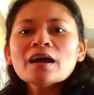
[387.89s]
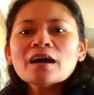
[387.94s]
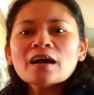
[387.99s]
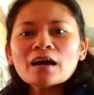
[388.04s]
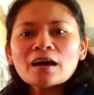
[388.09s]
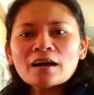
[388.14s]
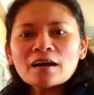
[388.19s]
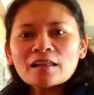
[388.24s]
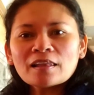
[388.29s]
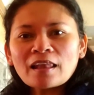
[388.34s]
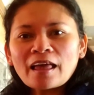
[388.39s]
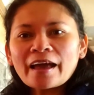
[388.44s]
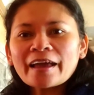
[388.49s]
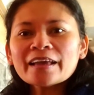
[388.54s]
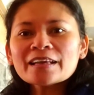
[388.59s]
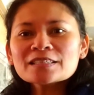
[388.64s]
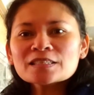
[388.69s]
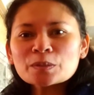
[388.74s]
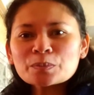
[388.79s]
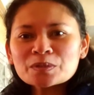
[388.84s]

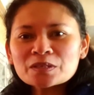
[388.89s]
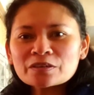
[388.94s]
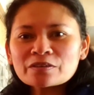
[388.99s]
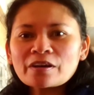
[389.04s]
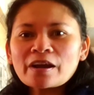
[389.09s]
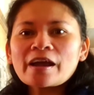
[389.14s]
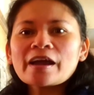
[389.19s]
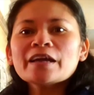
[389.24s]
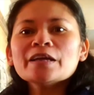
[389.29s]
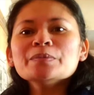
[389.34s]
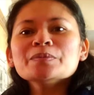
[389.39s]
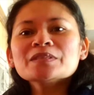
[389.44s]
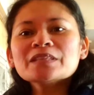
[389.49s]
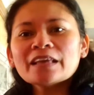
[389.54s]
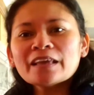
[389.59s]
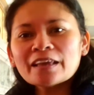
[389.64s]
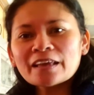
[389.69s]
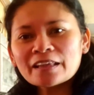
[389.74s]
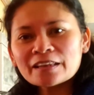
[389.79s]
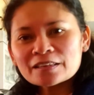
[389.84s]
Like, subscribe,
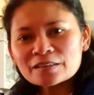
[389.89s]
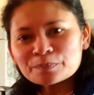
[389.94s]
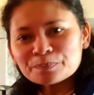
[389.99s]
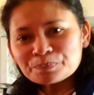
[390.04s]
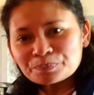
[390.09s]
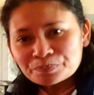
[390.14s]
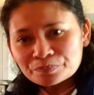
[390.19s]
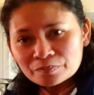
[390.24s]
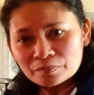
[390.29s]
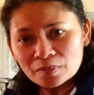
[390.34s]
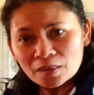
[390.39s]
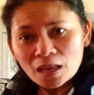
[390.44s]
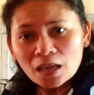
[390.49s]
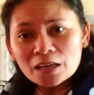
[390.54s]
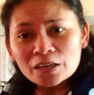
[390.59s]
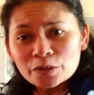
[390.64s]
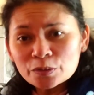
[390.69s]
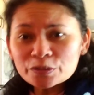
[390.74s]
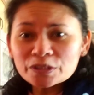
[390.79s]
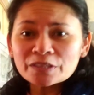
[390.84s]
and
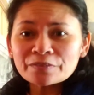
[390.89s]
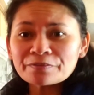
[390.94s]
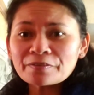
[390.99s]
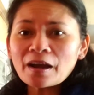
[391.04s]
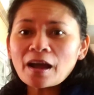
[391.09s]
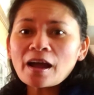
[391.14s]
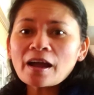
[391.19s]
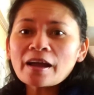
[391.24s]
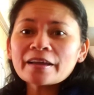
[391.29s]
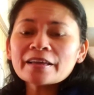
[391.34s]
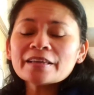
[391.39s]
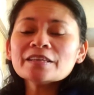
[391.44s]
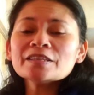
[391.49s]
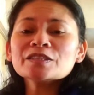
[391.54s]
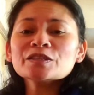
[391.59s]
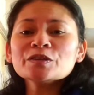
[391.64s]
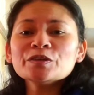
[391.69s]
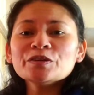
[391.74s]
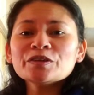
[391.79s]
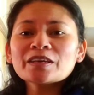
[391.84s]
notify
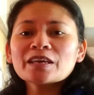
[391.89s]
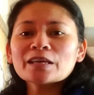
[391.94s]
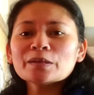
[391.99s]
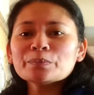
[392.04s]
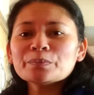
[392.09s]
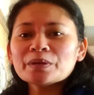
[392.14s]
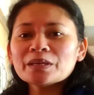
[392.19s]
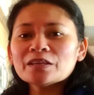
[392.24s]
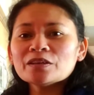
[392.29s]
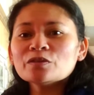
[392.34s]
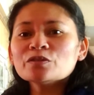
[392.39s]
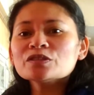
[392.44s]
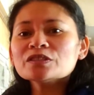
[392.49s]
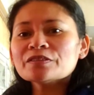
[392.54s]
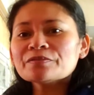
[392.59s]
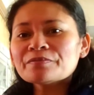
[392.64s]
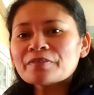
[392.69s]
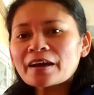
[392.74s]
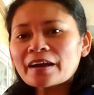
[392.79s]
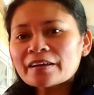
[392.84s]
so you can be
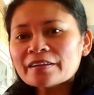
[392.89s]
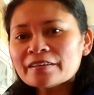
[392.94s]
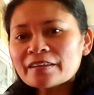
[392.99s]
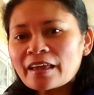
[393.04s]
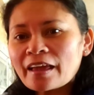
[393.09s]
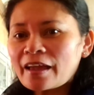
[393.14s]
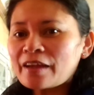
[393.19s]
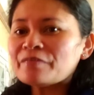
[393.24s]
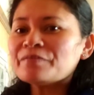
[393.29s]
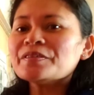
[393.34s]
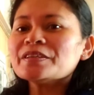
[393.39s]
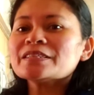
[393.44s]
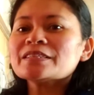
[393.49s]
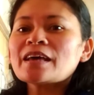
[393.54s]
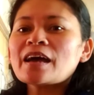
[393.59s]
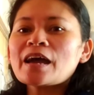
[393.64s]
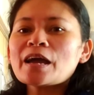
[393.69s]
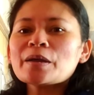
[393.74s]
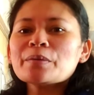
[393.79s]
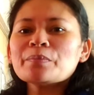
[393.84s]
notified every
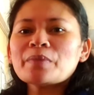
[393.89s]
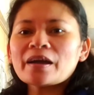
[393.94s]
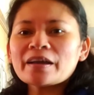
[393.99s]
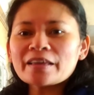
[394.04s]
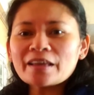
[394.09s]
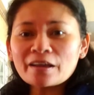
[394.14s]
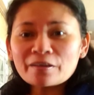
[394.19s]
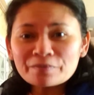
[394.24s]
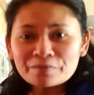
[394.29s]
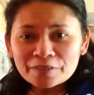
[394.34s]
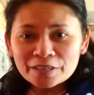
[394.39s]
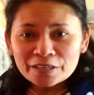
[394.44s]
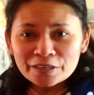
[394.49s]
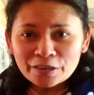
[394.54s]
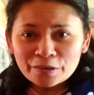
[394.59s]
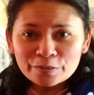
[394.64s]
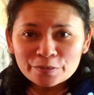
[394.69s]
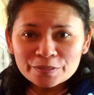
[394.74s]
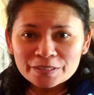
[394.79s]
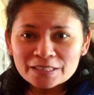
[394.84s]
time I have
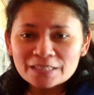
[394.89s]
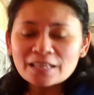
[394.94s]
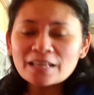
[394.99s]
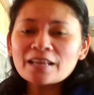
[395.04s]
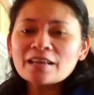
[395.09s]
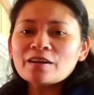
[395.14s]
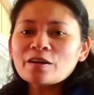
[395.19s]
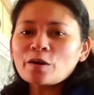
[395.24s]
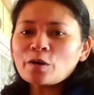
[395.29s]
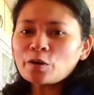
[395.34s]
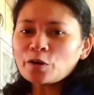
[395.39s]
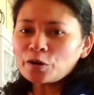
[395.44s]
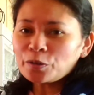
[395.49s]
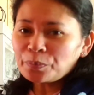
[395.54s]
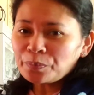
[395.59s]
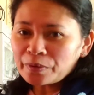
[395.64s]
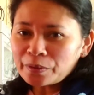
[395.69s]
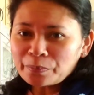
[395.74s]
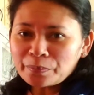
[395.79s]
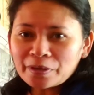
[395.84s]
videos or
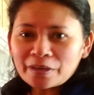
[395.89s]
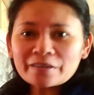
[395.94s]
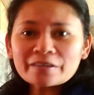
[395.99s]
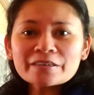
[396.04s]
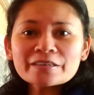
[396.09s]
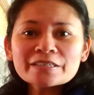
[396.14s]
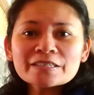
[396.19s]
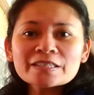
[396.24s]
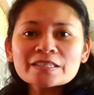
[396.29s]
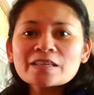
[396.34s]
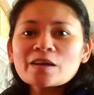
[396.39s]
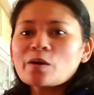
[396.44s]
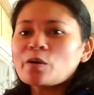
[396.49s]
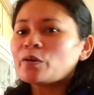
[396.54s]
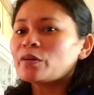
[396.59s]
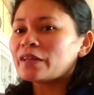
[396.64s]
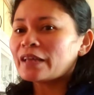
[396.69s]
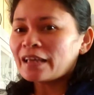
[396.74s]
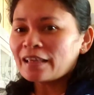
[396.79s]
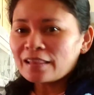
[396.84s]
premieres
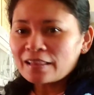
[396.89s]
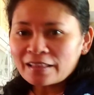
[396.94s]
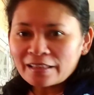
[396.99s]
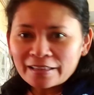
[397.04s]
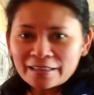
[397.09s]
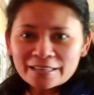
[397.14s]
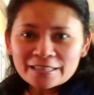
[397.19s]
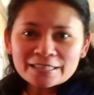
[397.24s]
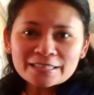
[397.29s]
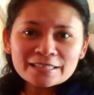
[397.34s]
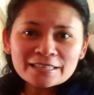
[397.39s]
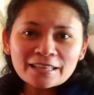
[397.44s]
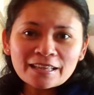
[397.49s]
or LS.